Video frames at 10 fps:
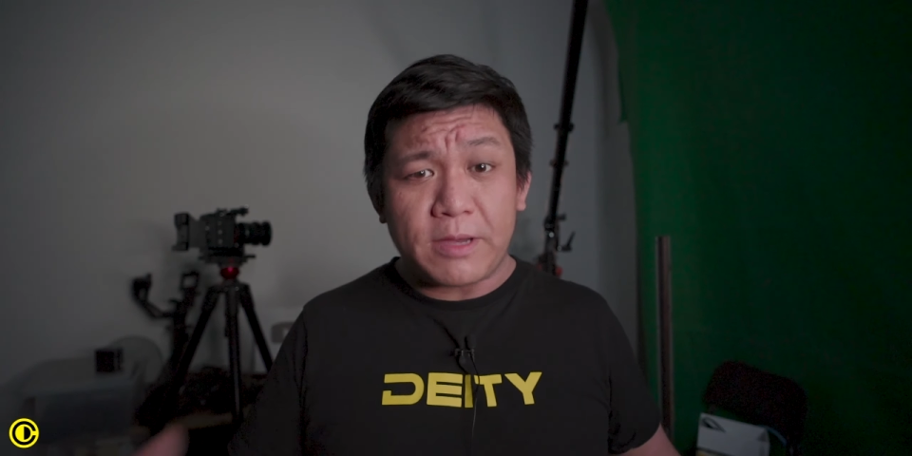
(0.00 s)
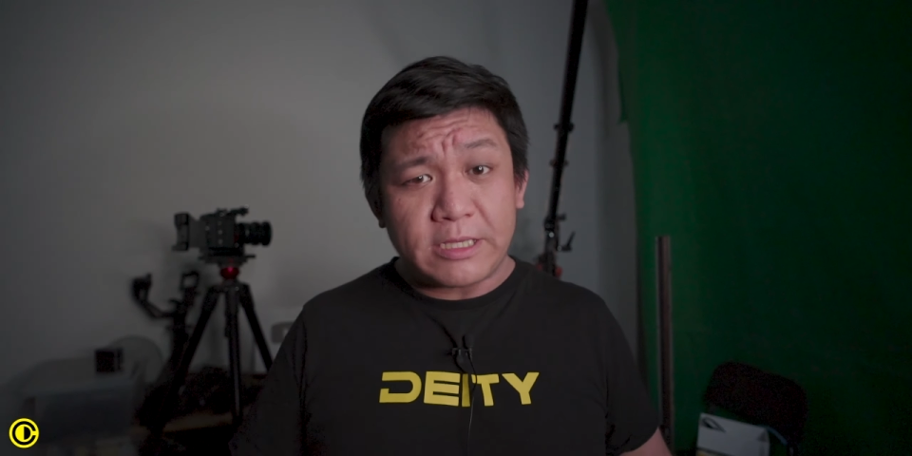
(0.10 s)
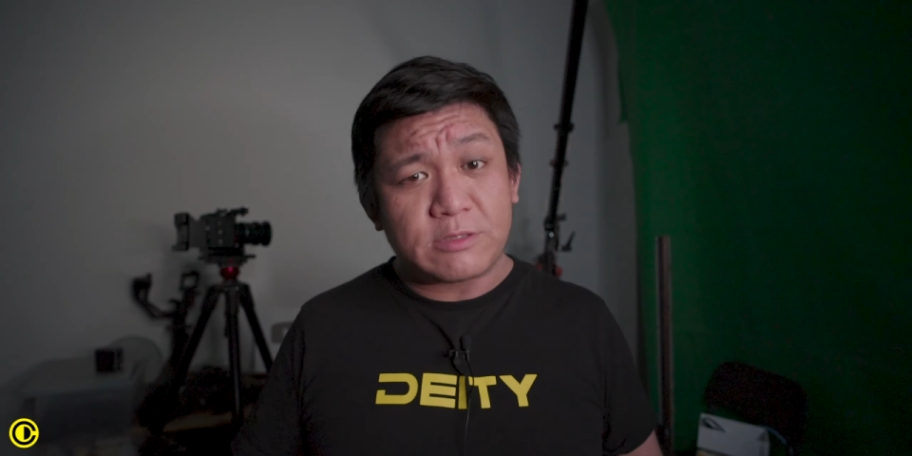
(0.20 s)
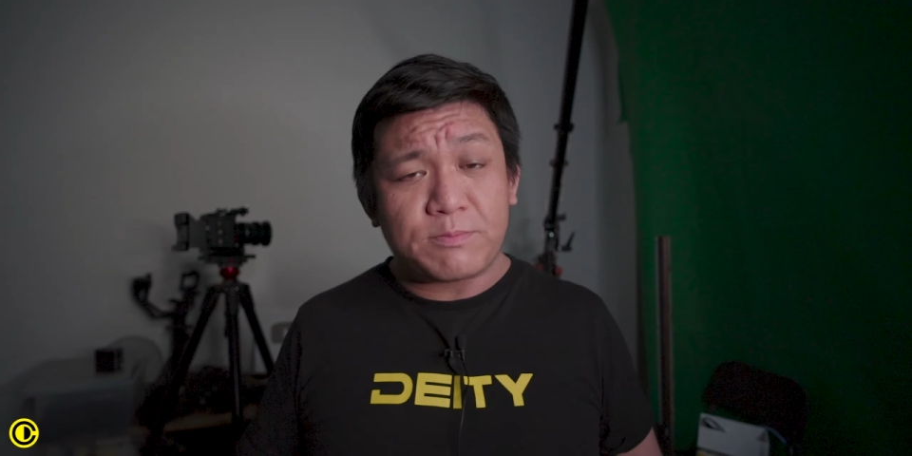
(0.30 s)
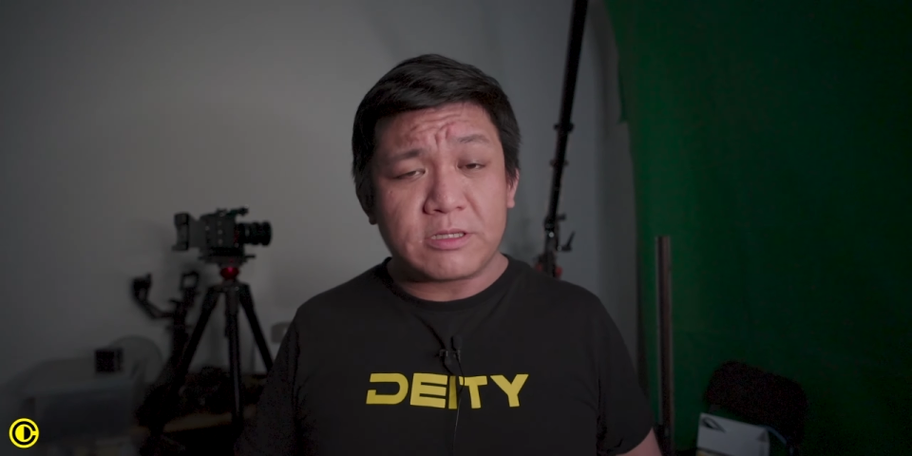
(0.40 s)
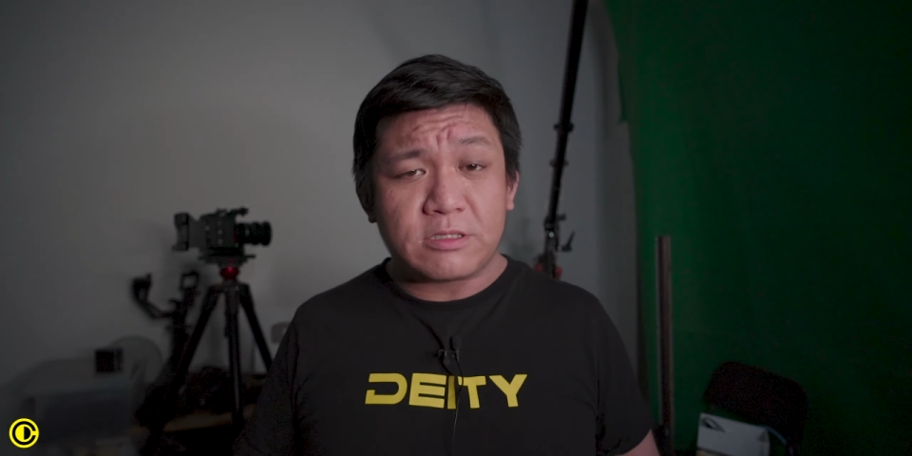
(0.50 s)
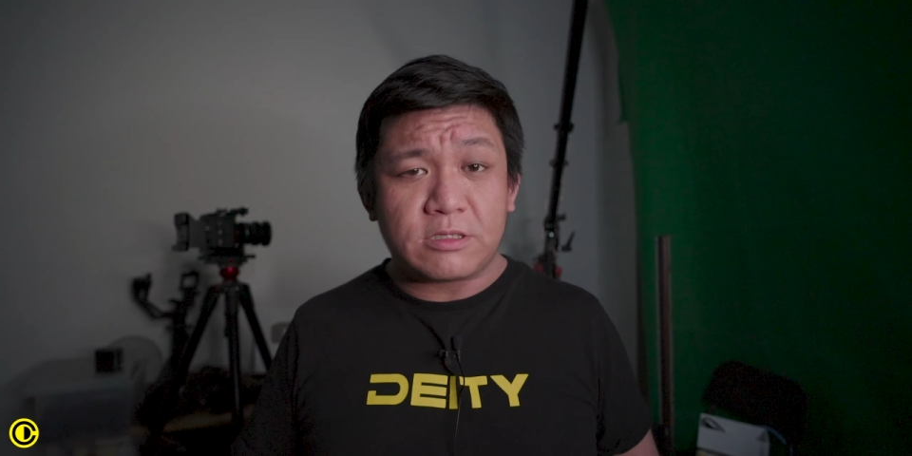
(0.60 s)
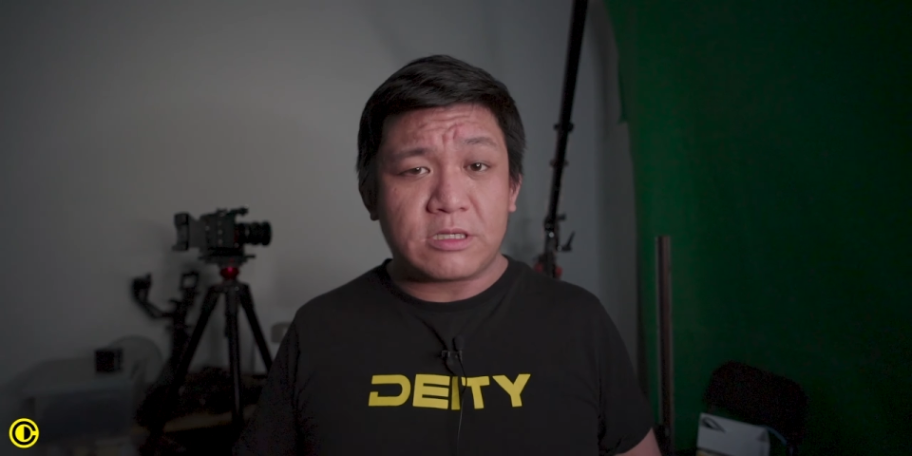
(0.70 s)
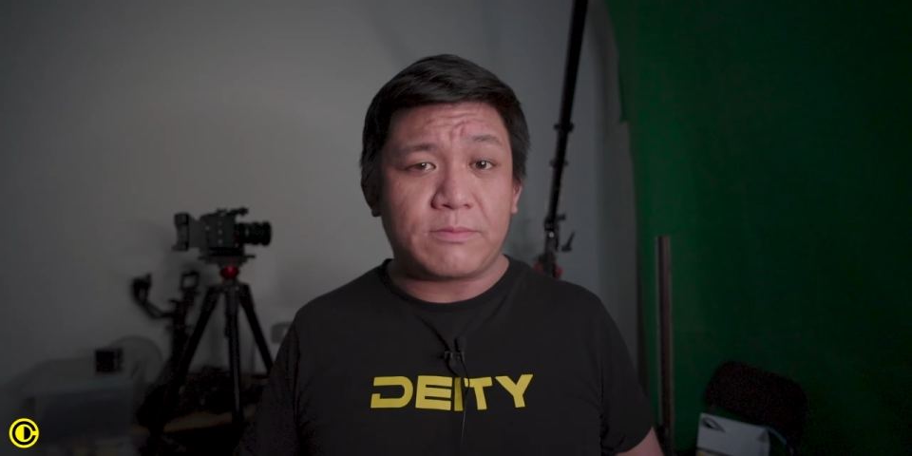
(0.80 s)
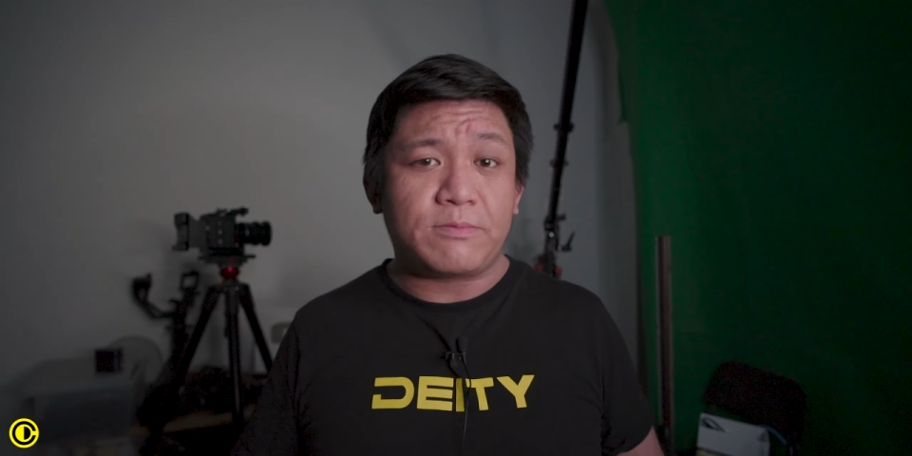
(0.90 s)
paid
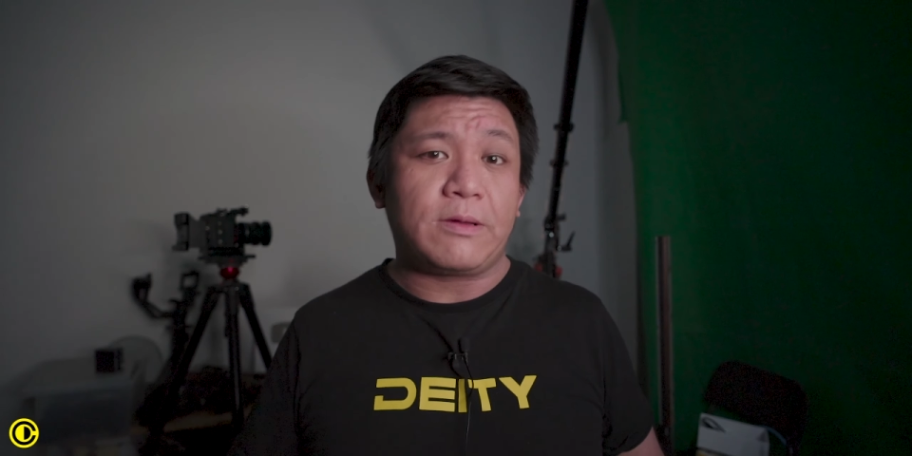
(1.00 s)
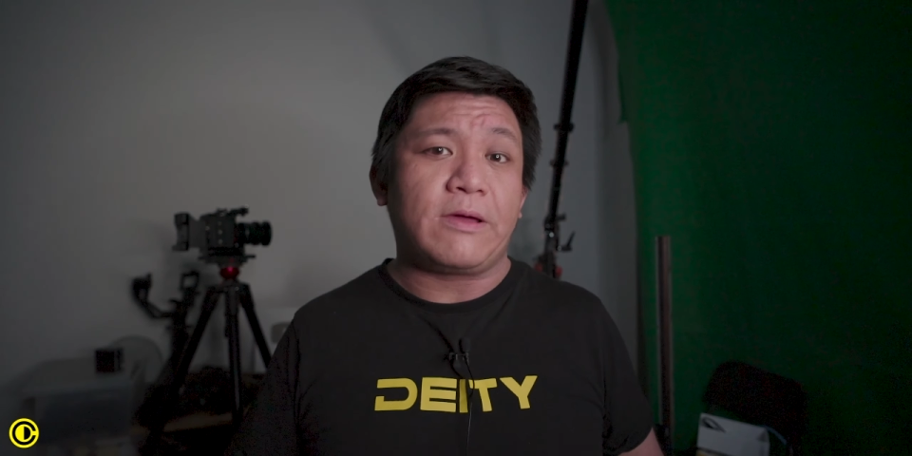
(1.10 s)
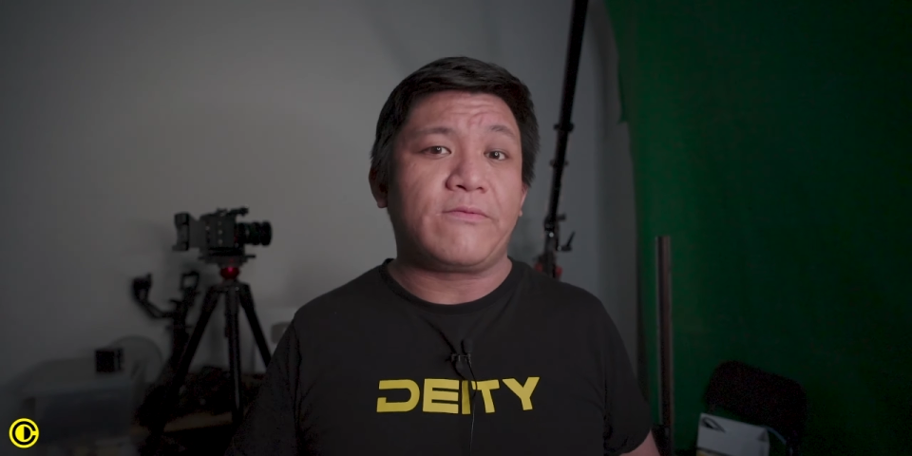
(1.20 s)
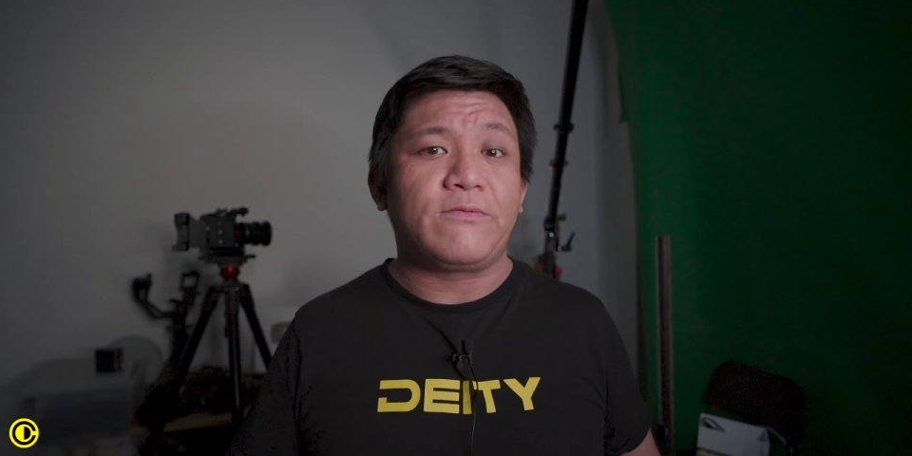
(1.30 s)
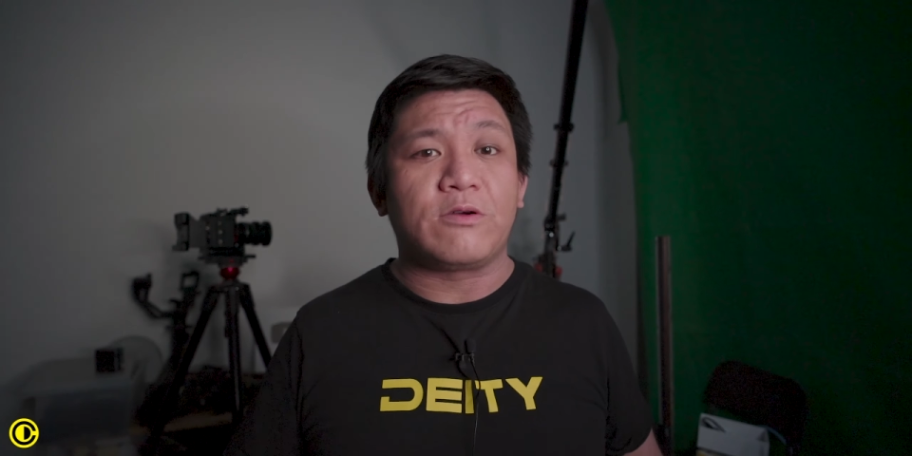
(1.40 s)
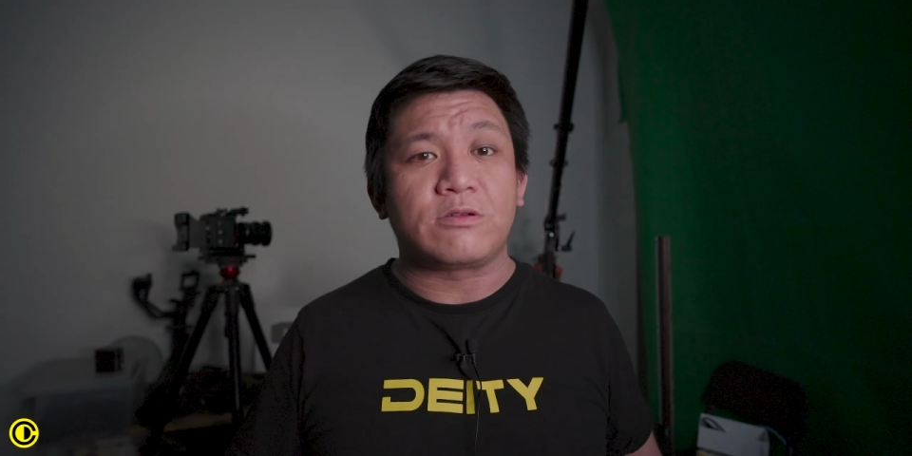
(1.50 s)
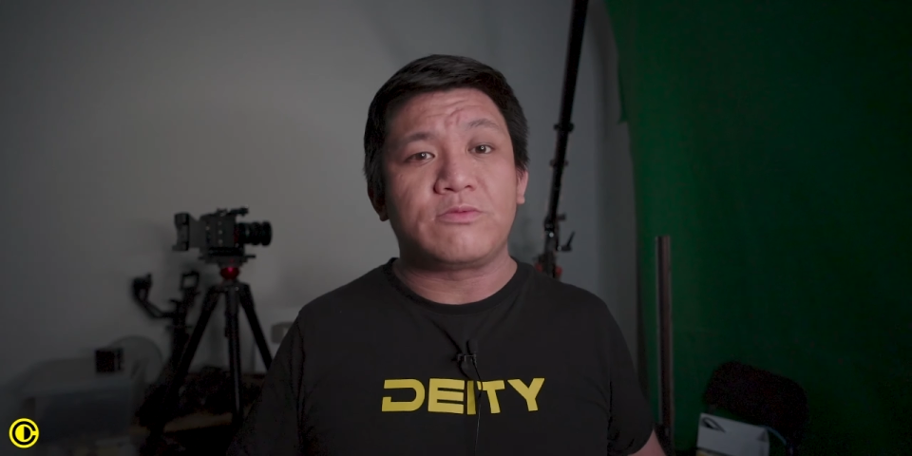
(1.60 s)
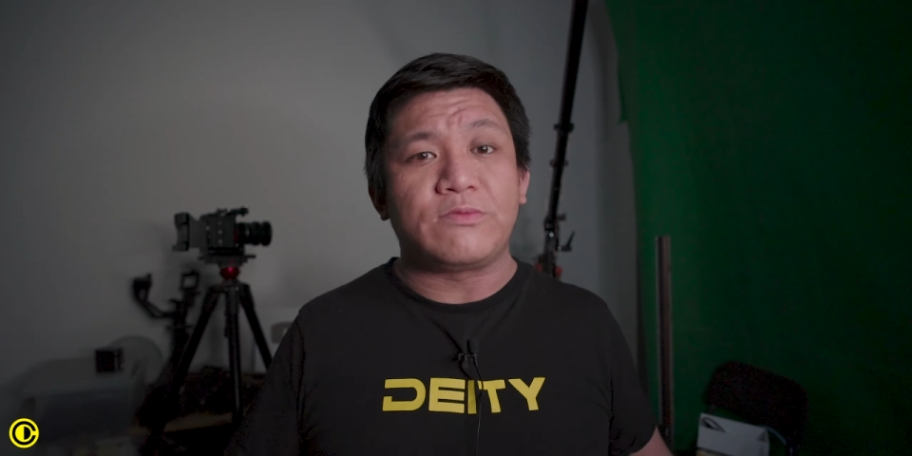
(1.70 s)
sponsorship if you're